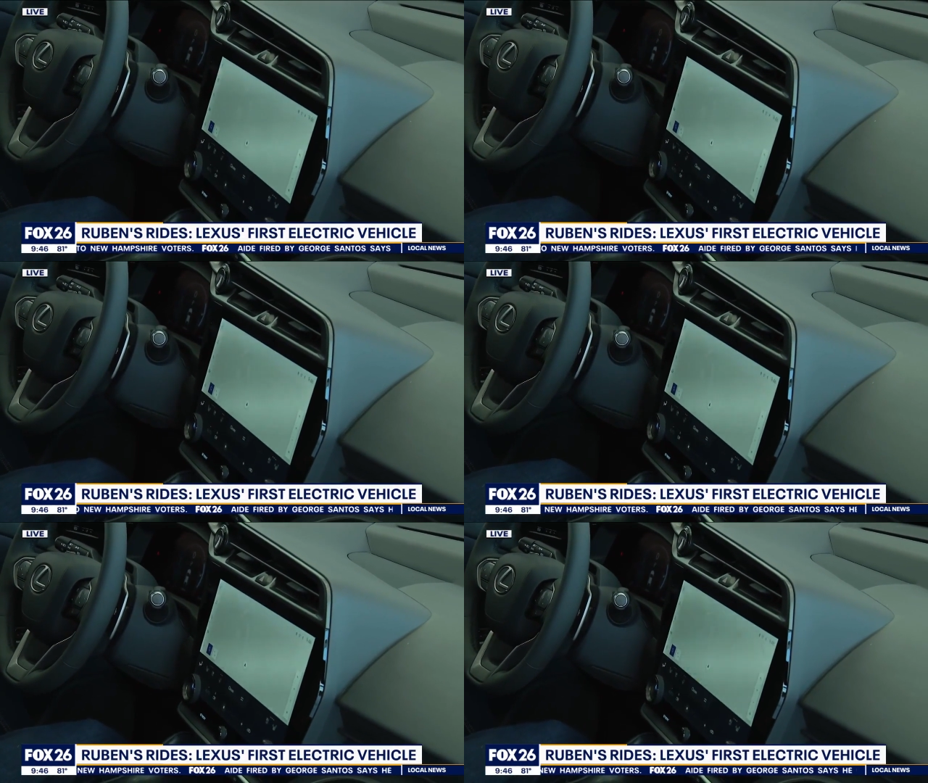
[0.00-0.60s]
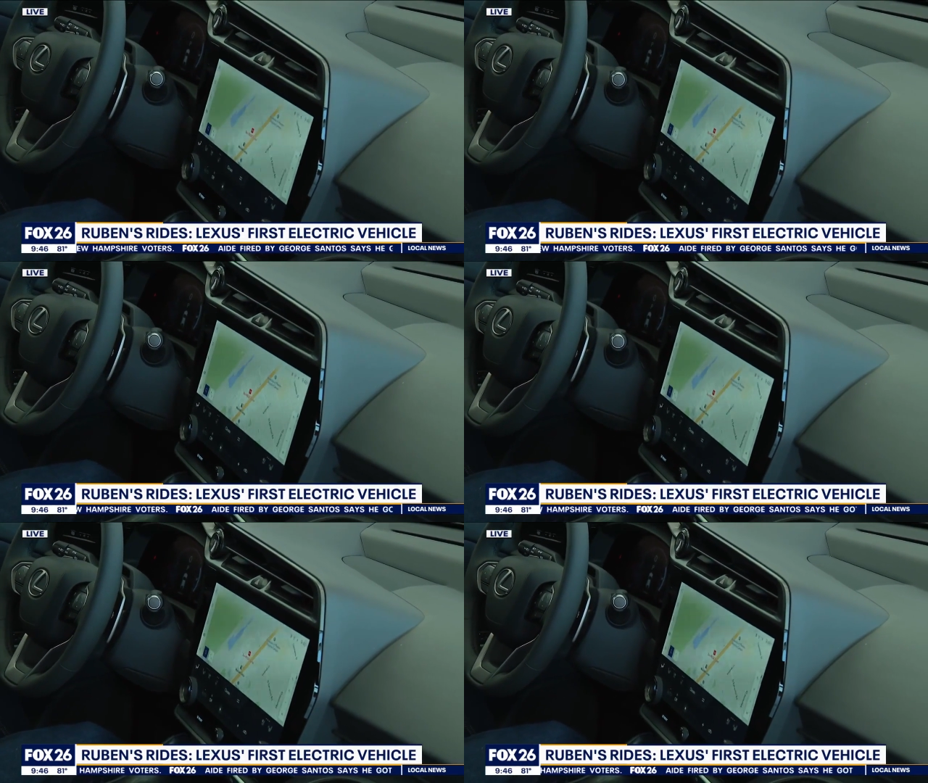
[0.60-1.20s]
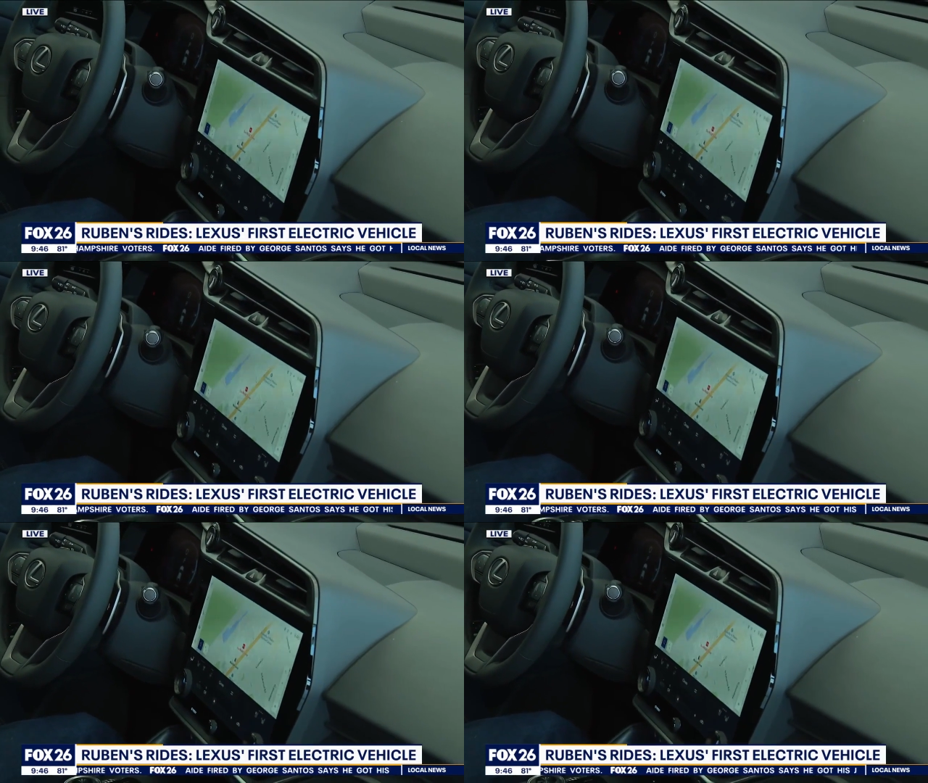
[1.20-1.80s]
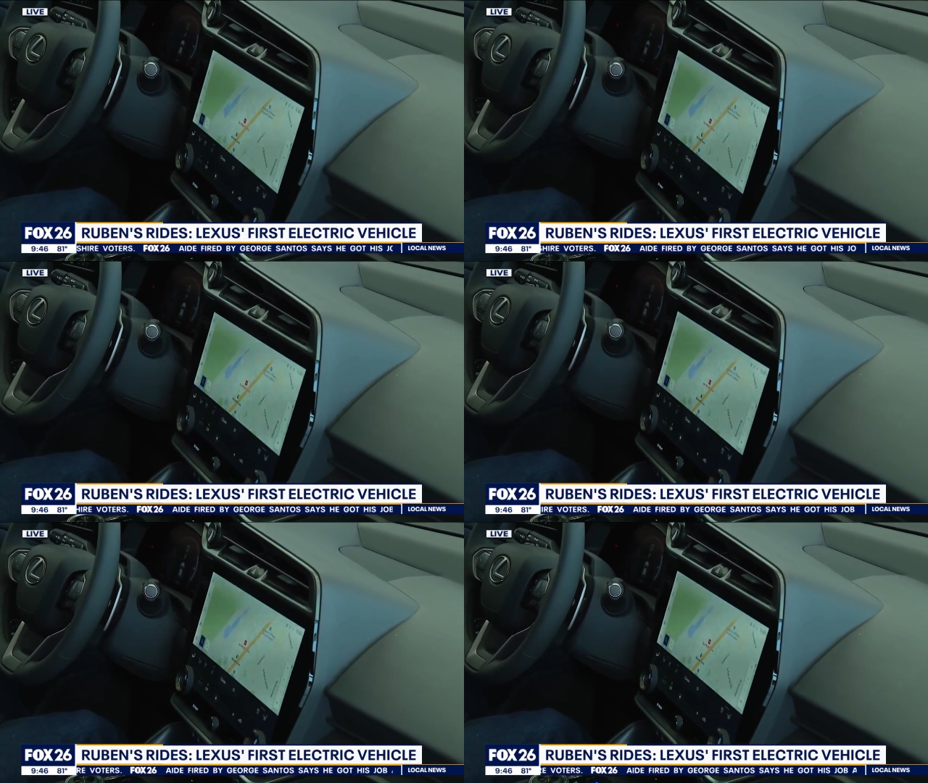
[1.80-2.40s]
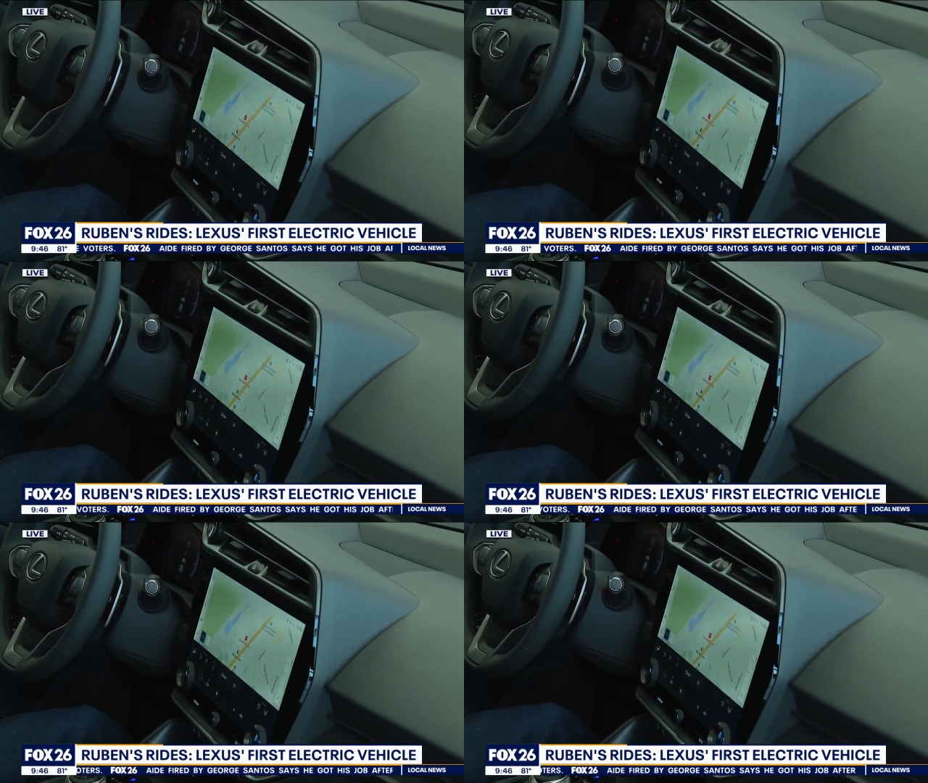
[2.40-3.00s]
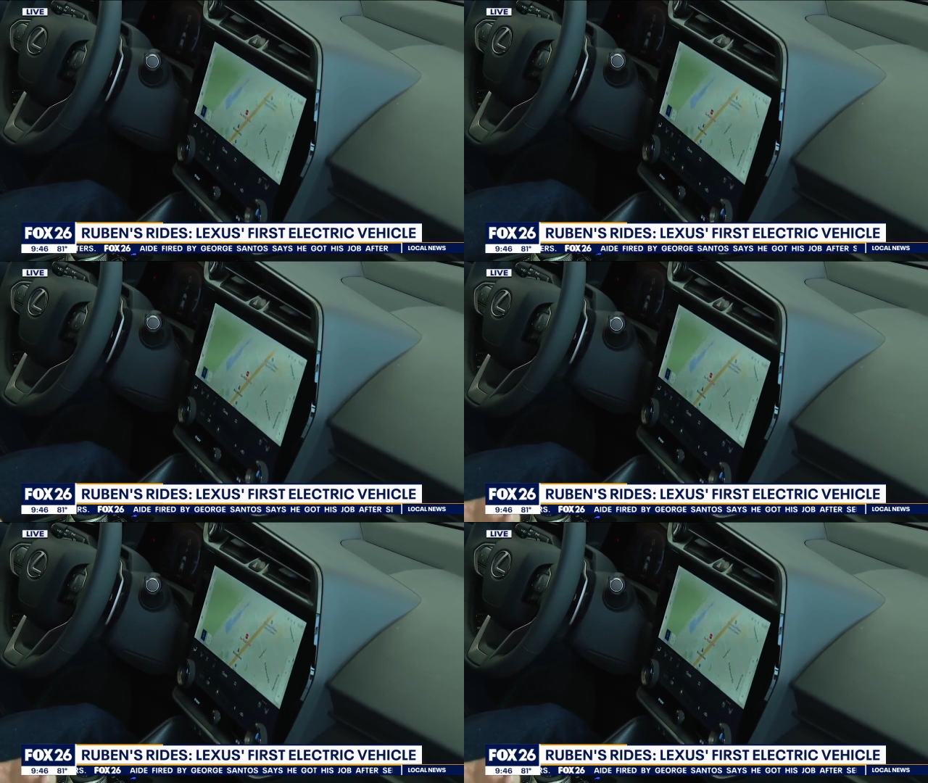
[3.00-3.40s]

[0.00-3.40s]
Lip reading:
Nobody's mouth can be seen.